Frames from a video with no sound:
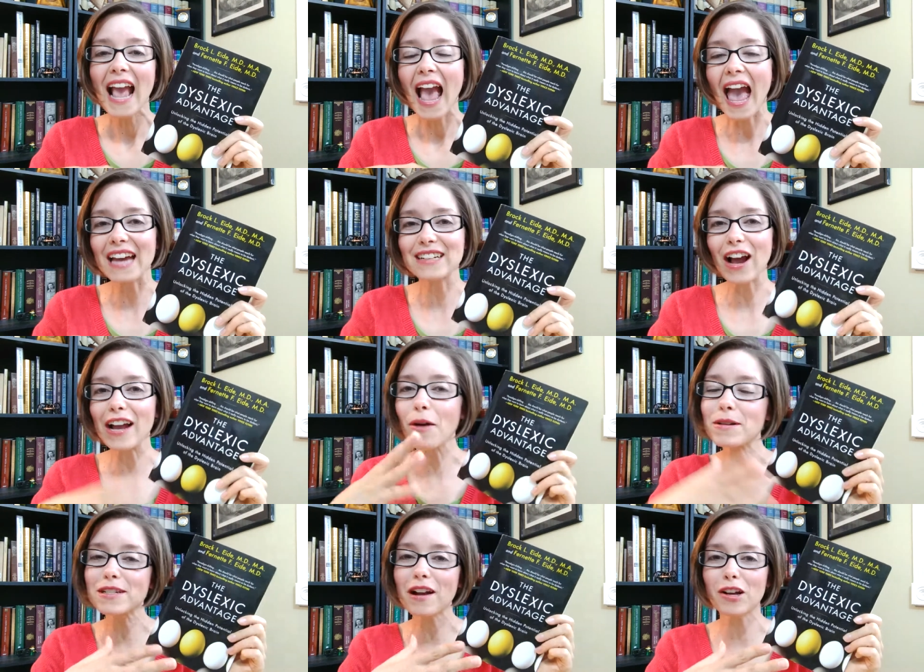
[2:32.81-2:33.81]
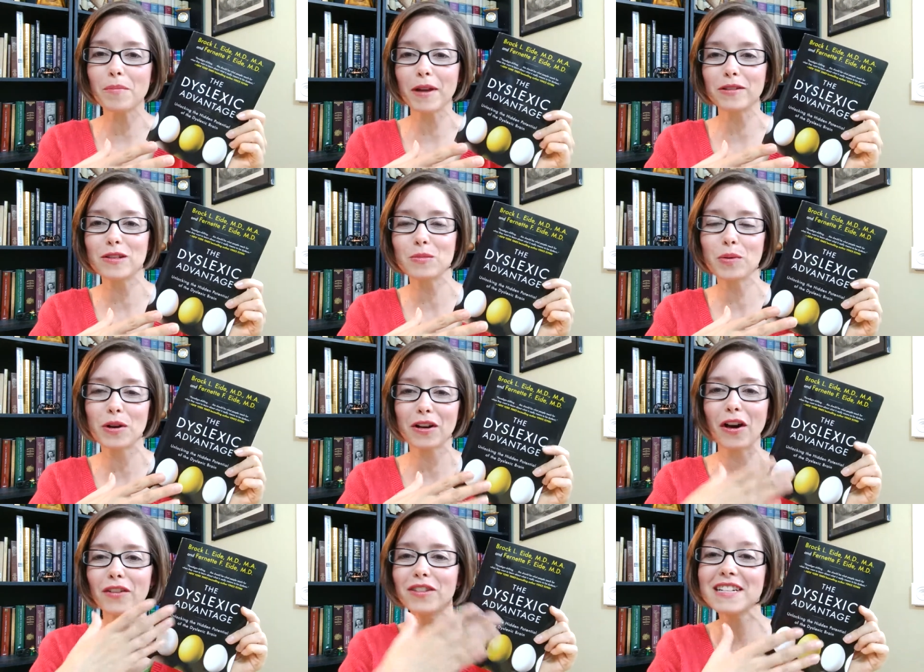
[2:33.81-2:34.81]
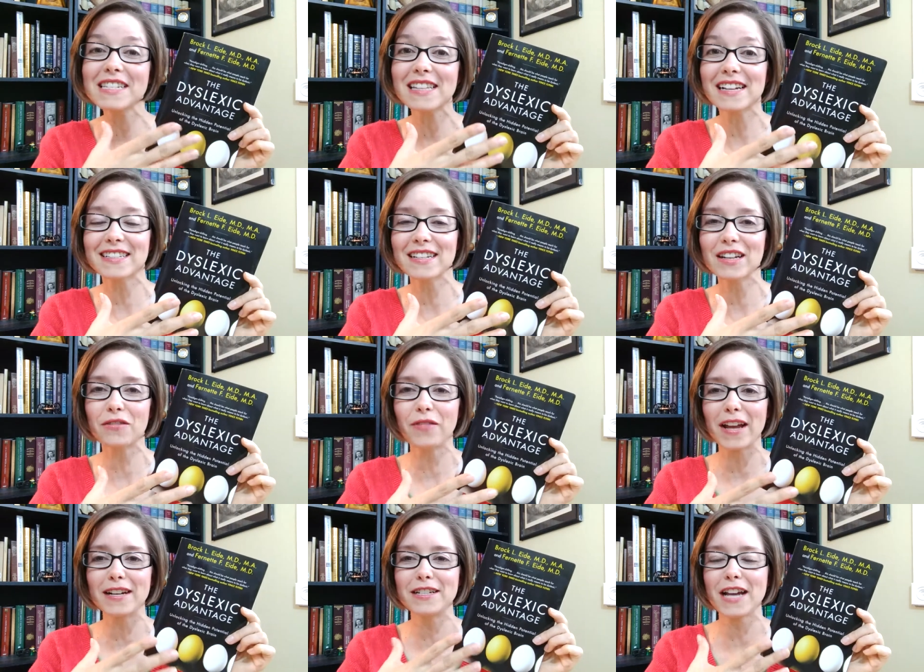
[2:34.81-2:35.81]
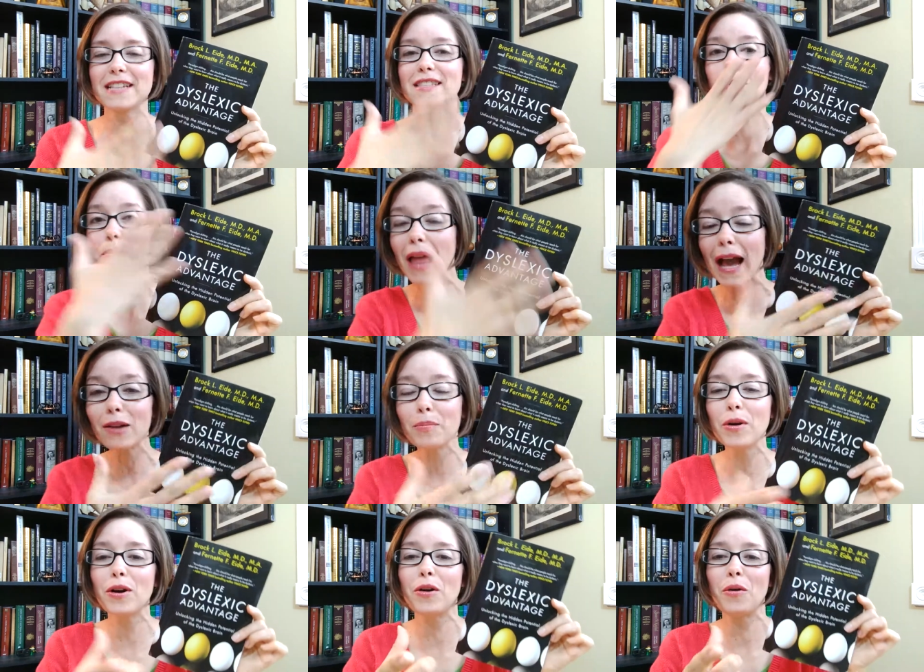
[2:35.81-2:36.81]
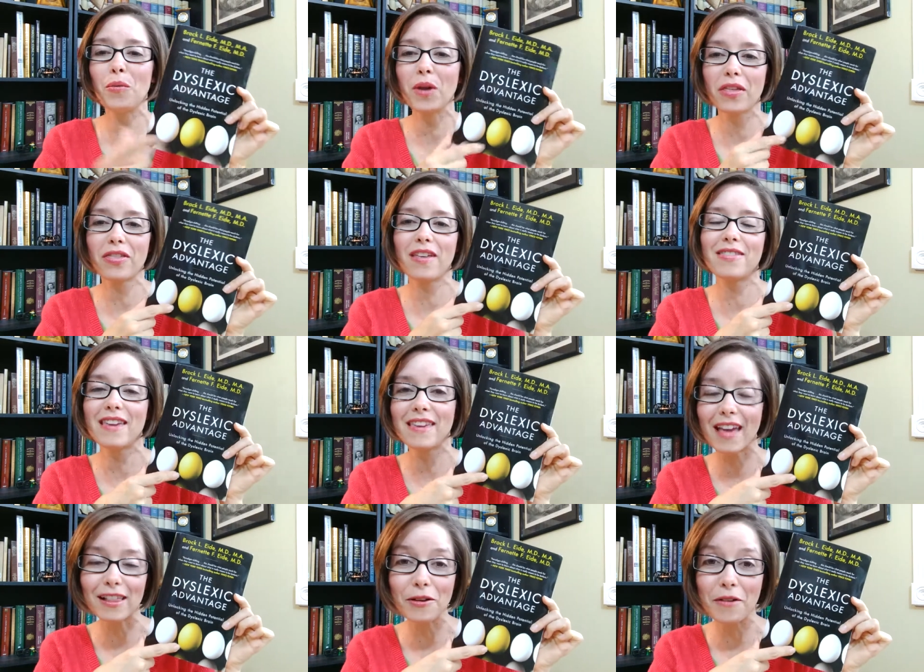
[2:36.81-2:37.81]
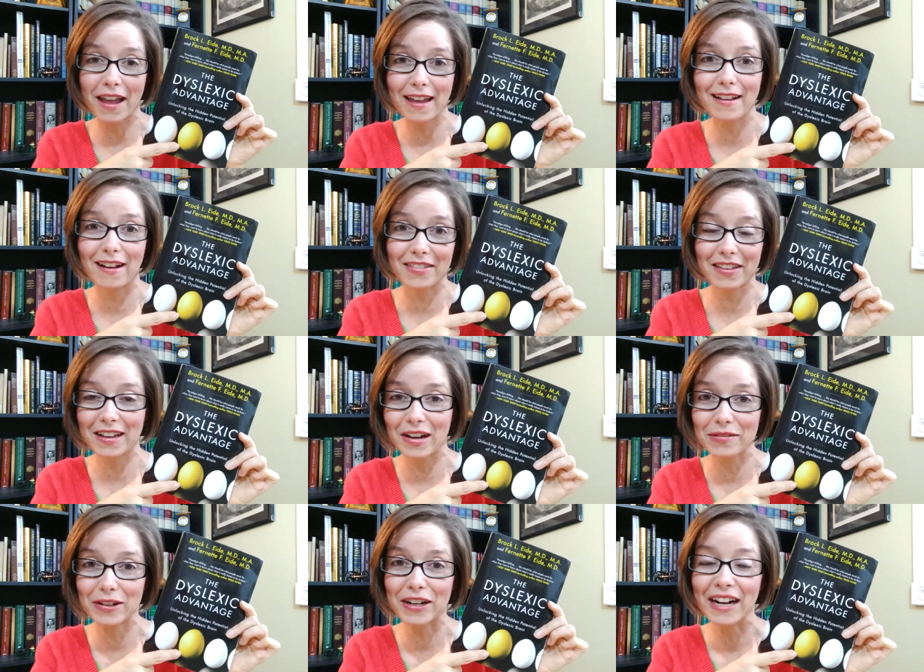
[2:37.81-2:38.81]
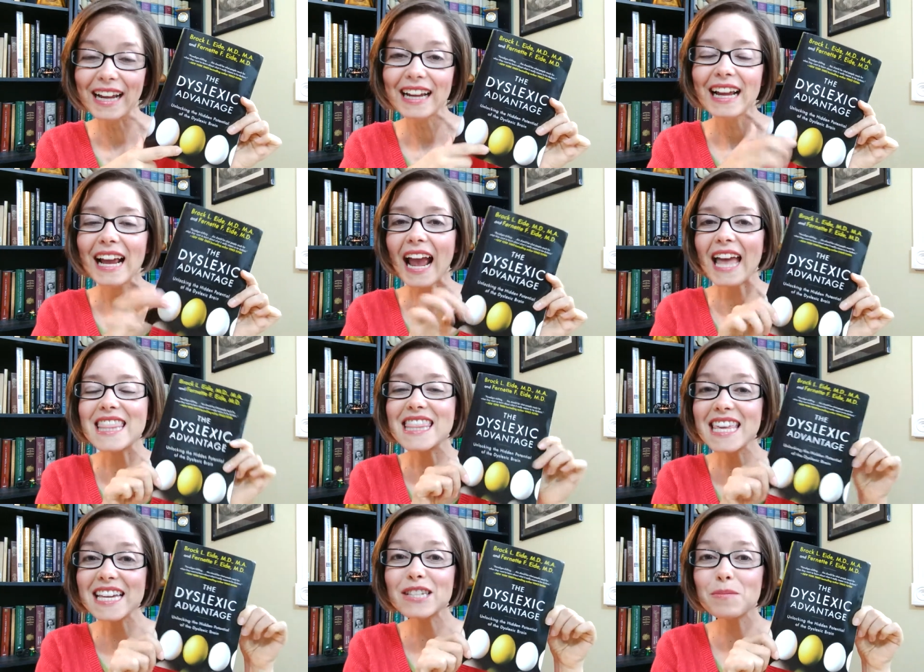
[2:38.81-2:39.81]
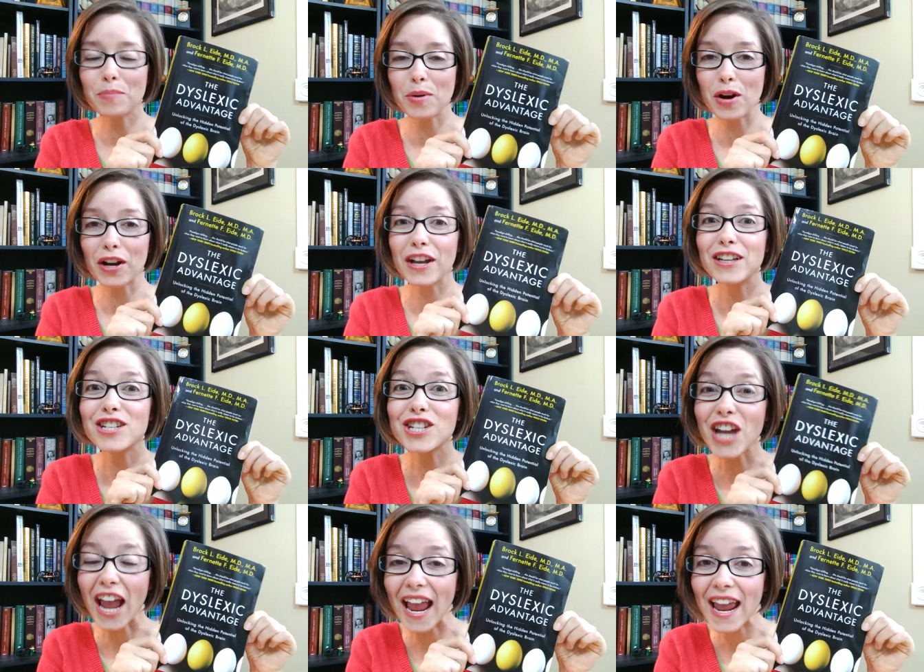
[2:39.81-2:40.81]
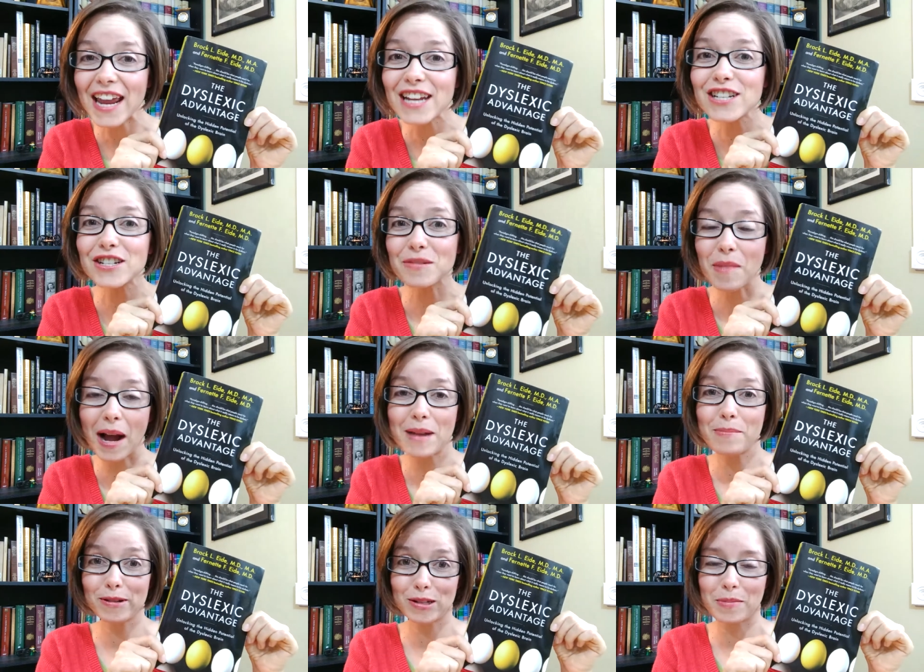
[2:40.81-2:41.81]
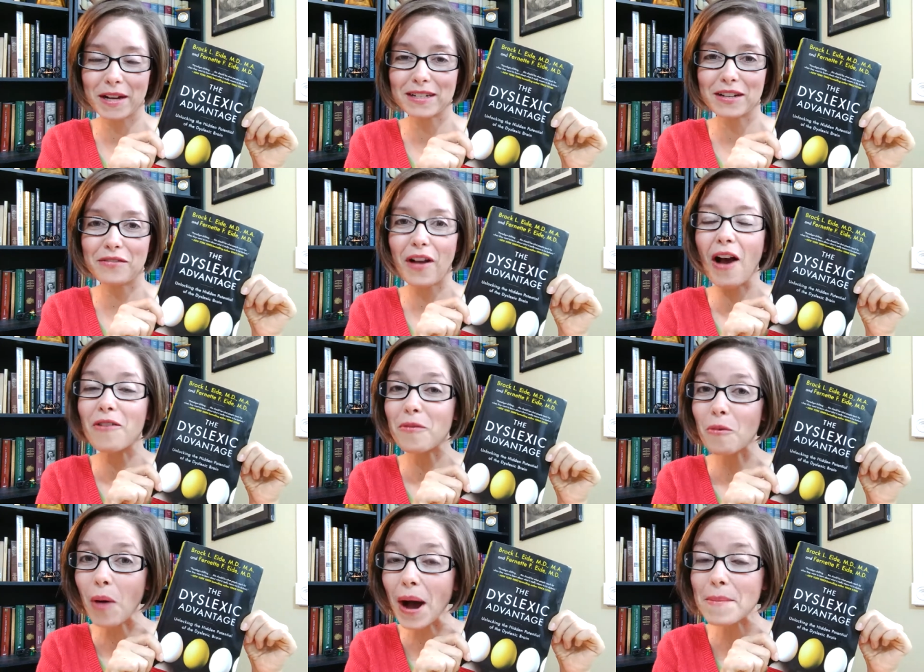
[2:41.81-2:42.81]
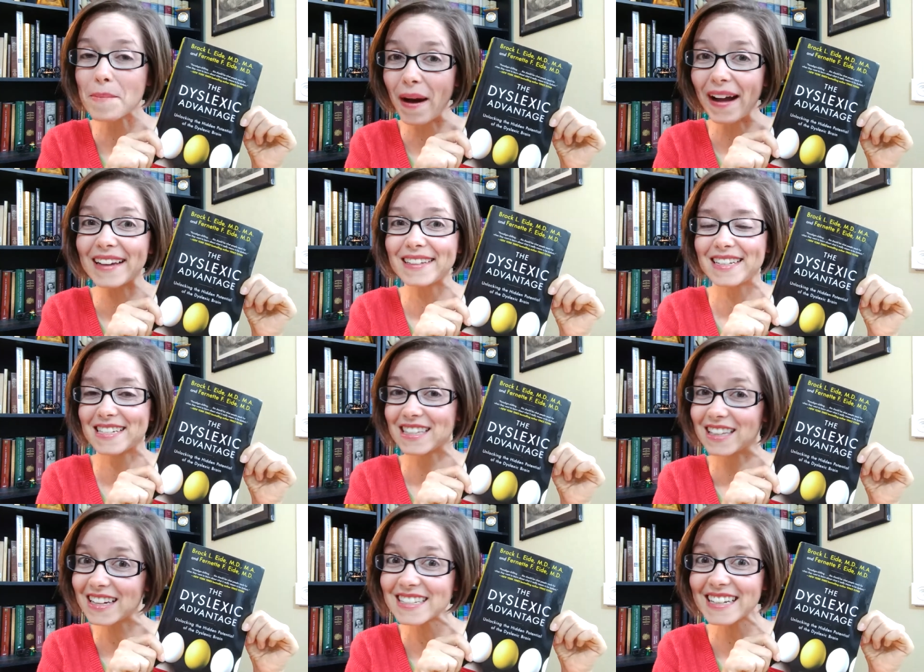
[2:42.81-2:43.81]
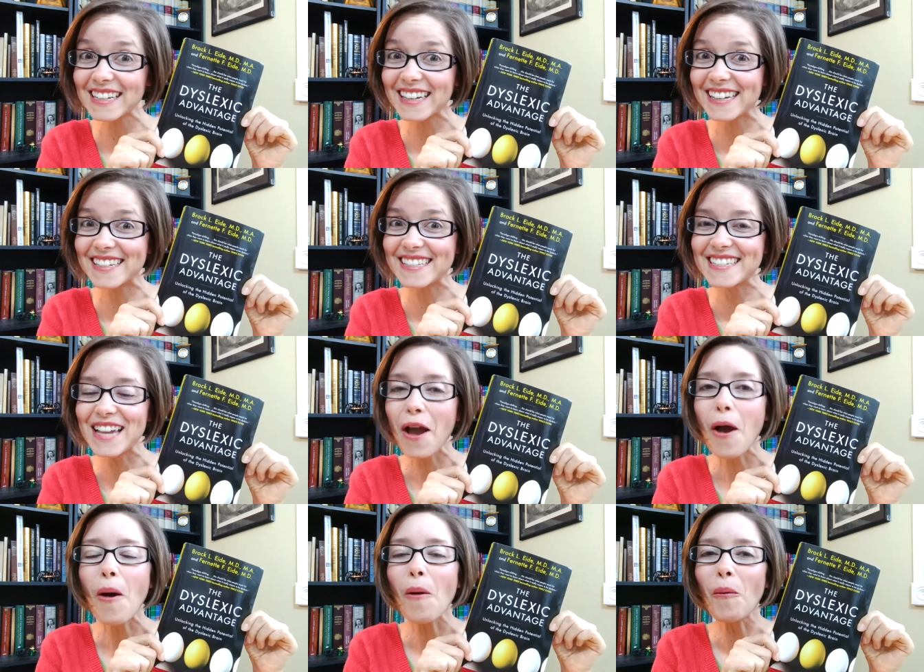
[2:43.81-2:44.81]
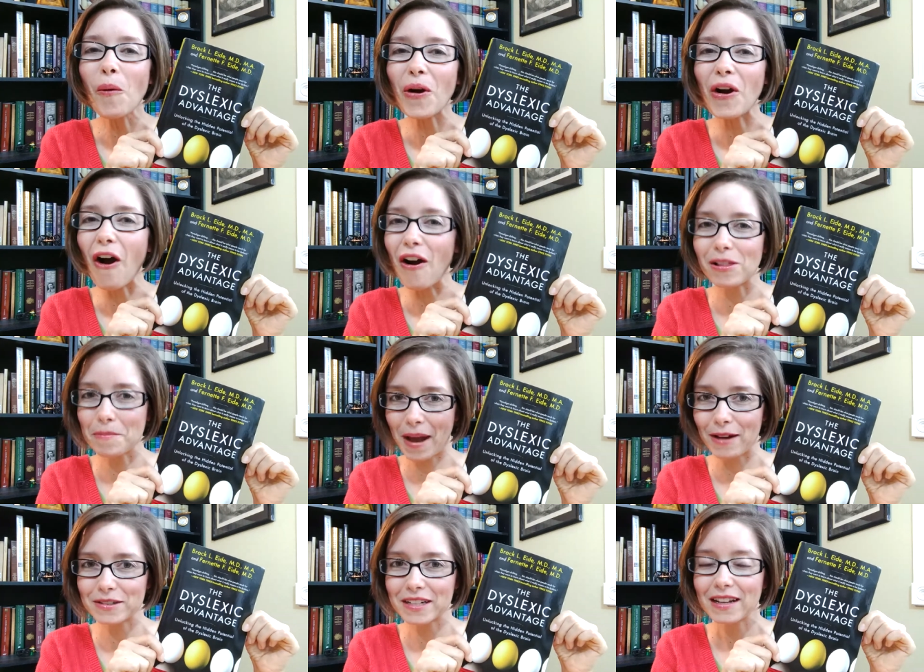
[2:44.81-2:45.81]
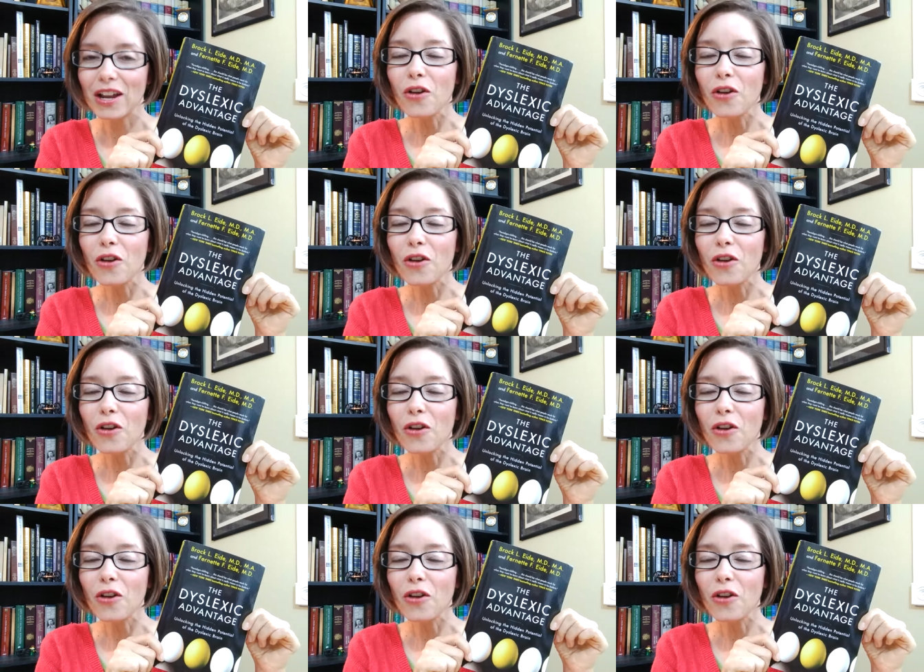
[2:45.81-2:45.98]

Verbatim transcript: And I always talk about this book called The Dyslexic Advantage as the black book with the yellow egg on the cover. And this book changed my perspective of what my dyslexic kids were all about.